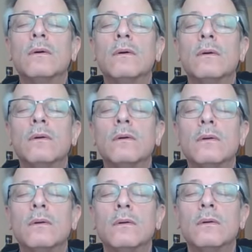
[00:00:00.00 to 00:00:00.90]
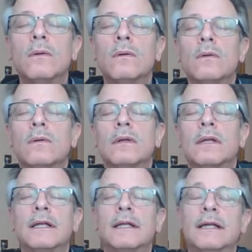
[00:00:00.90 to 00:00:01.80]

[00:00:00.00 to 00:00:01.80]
(silence)